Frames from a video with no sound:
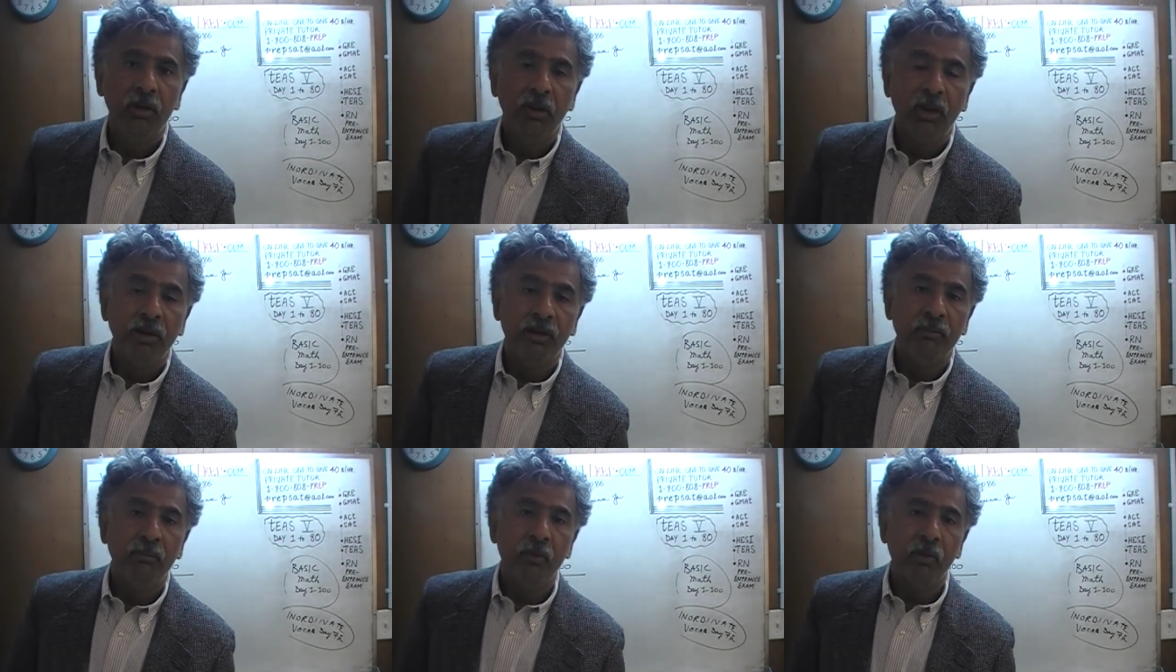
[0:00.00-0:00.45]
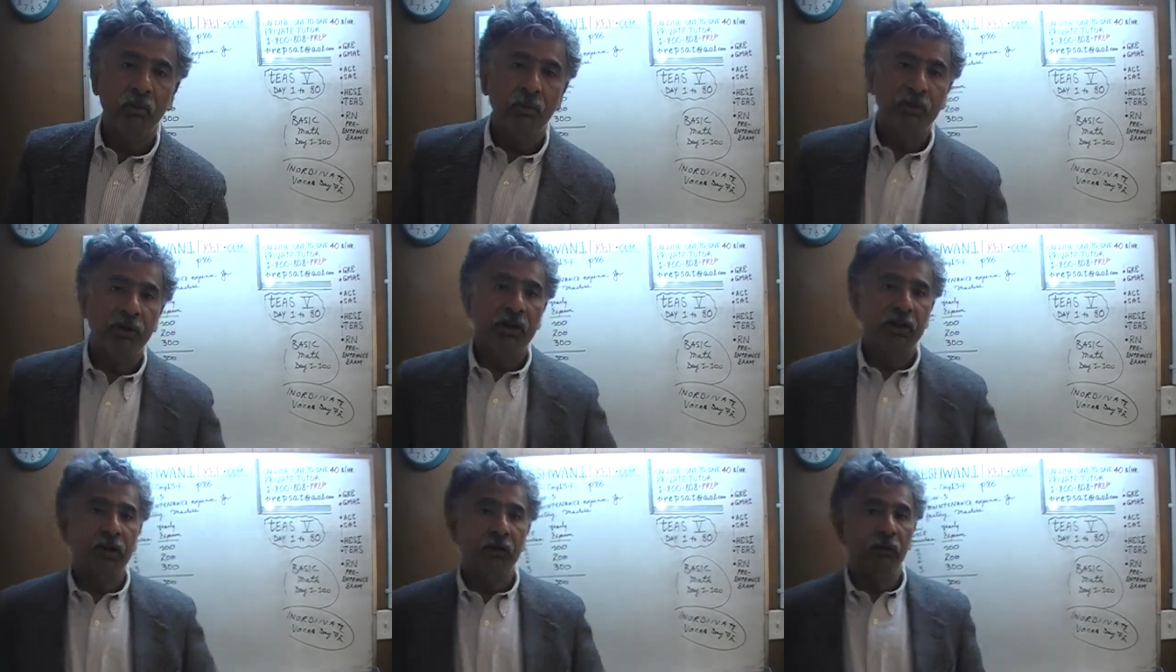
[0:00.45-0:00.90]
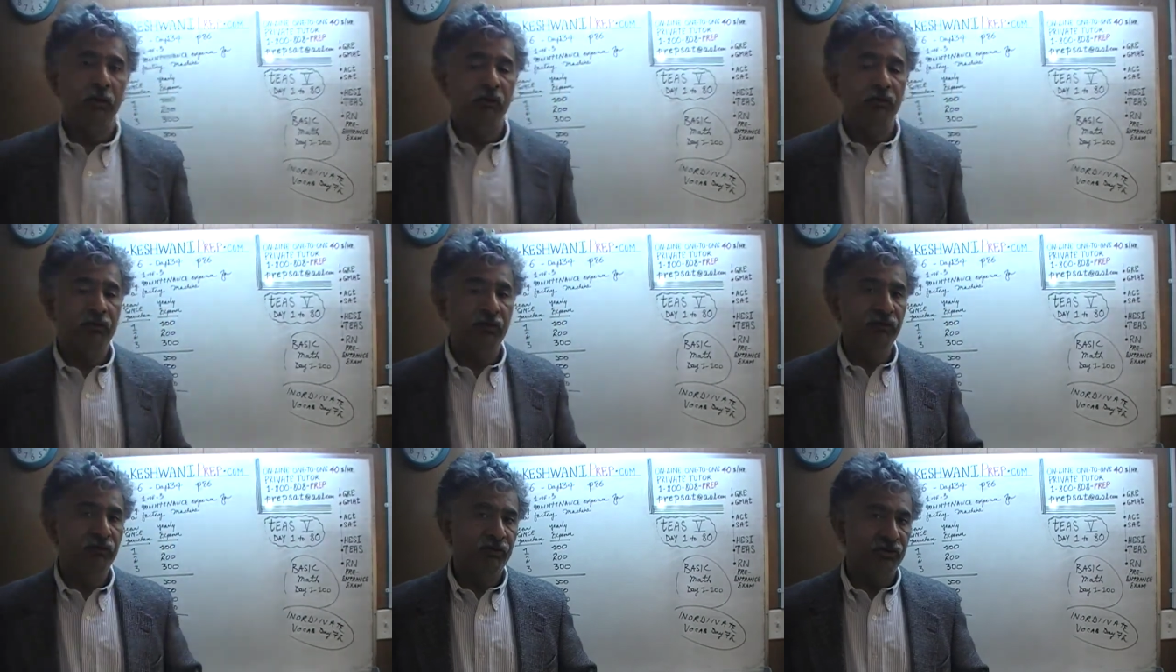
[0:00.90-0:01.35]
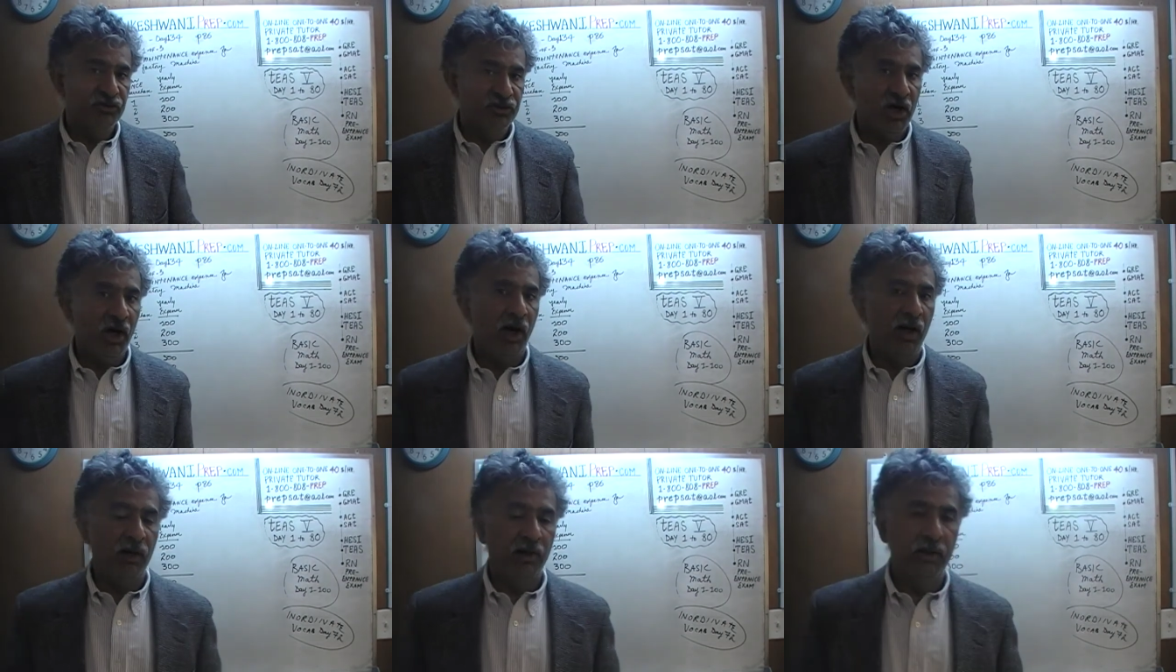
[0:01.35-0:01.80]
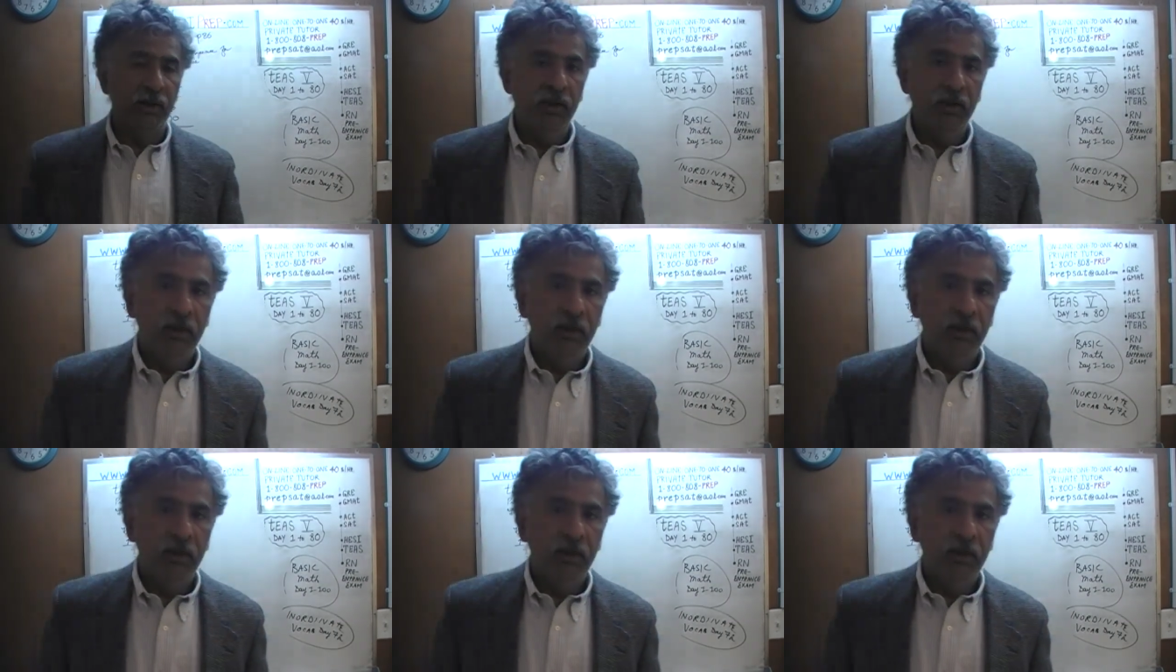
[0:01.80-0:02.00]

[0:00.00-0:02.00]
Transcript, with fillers: In the book what they give us is the chart,